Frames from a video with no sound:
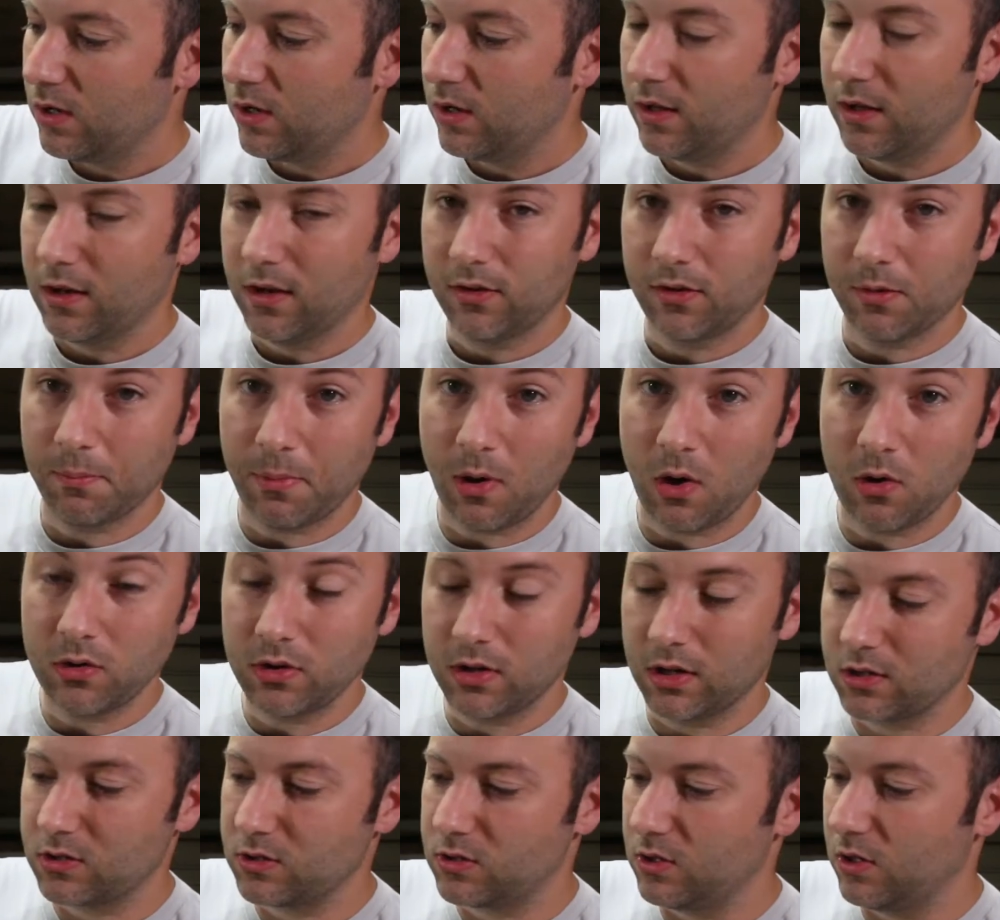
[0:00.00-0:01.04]
it is a Bowden
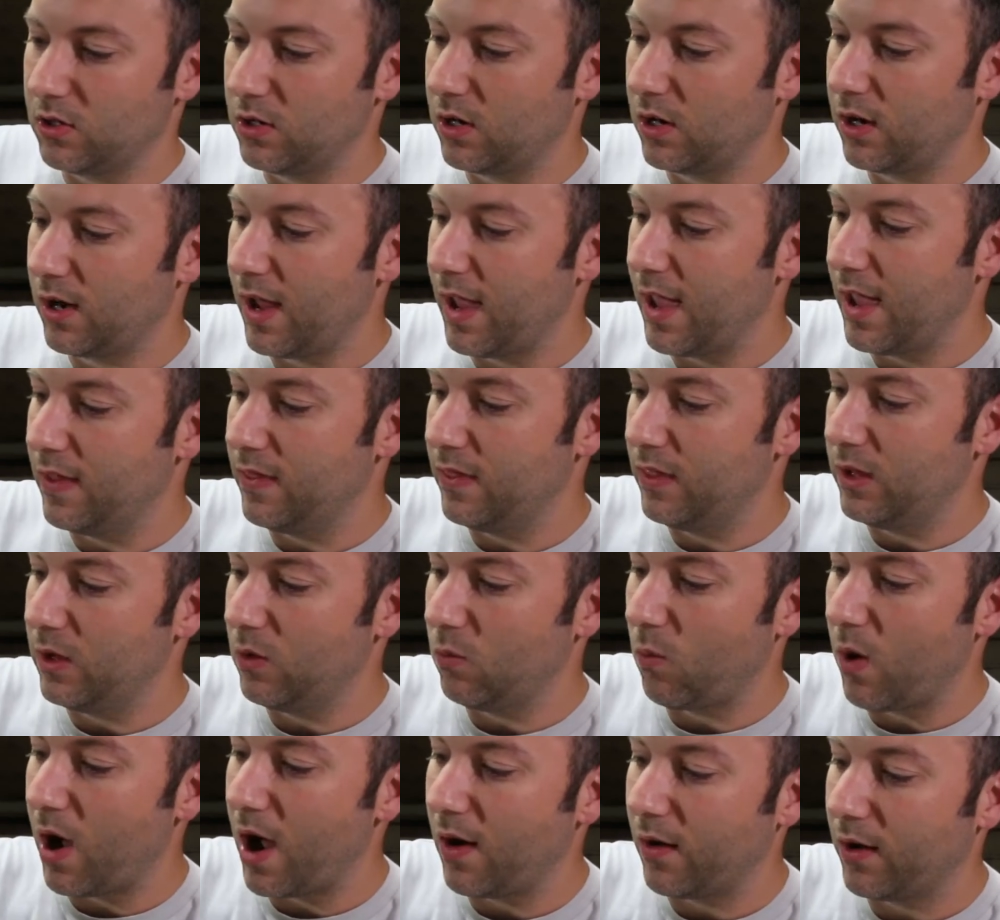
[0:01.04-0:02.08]
extruder, and the
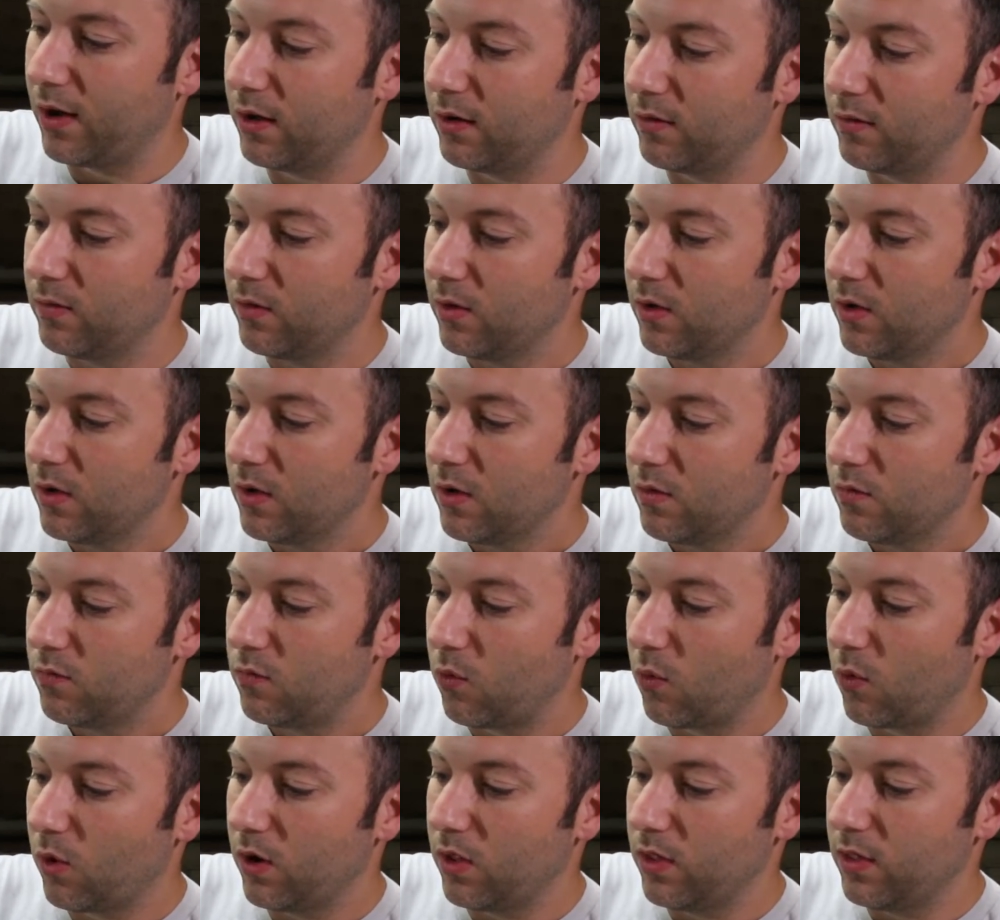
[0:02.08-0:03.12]
wiring
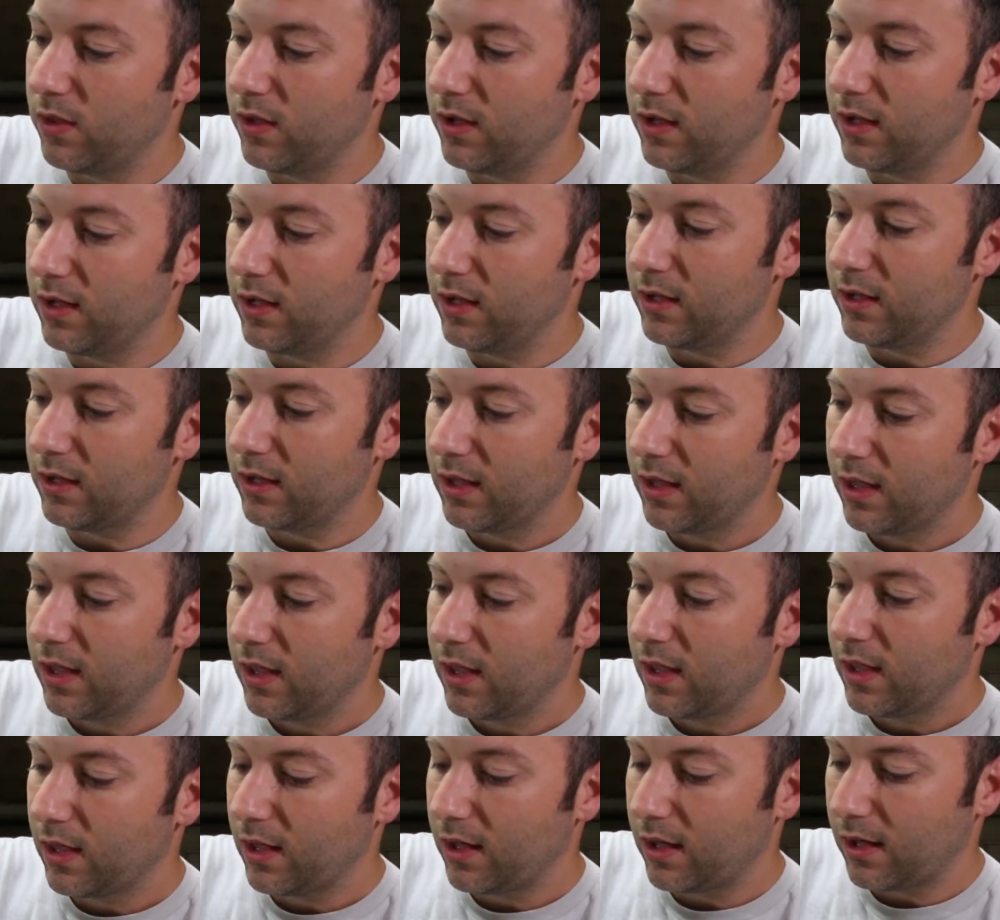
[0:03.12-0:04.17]
for the
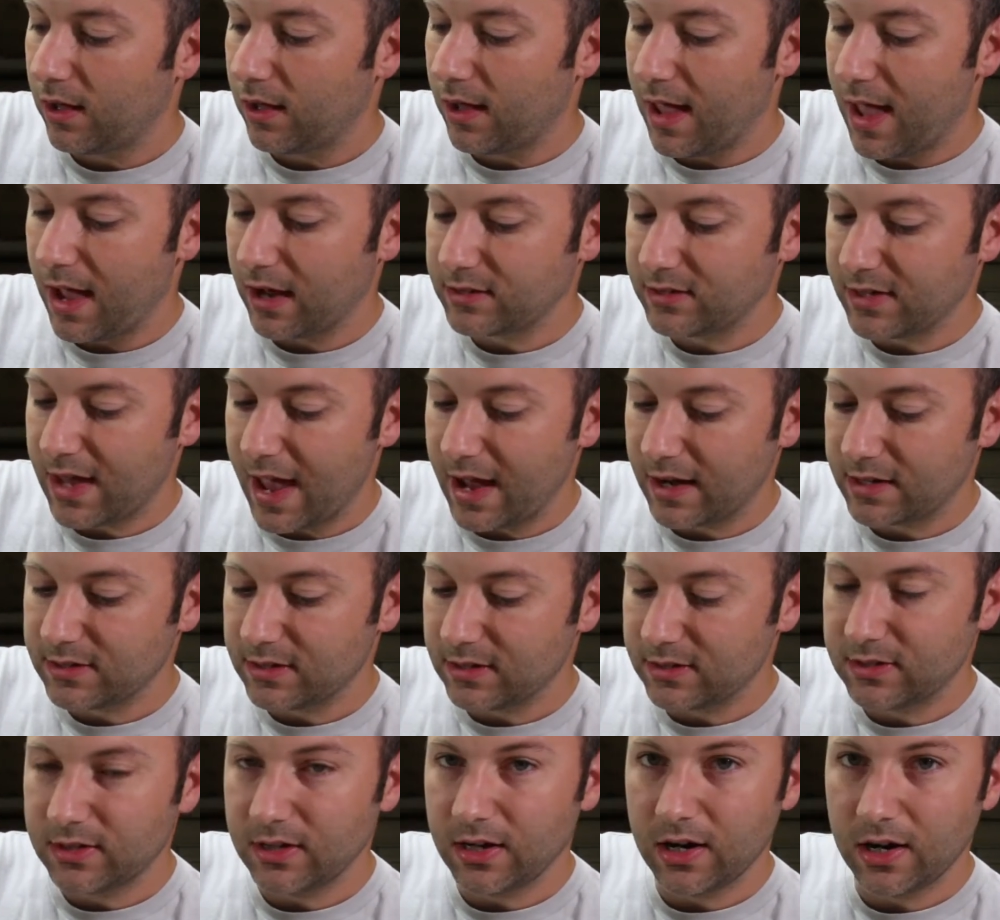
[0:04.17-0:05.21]

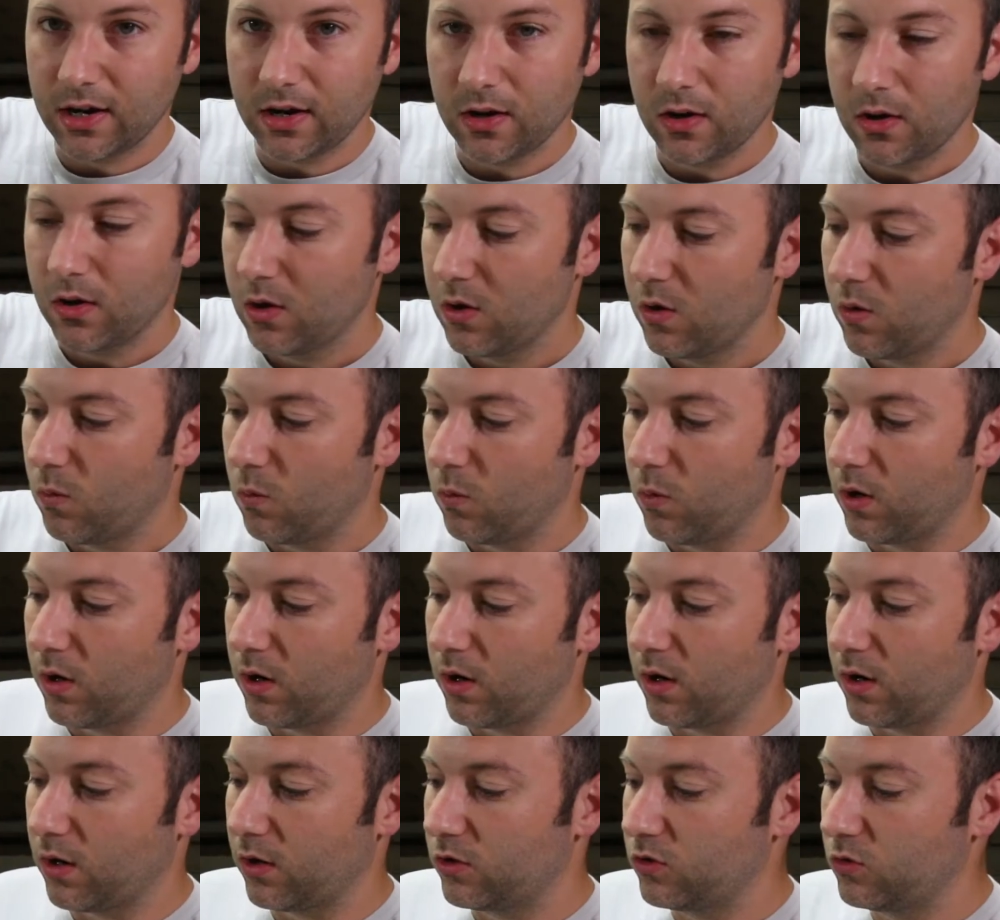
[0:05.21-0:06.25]
x-axis here were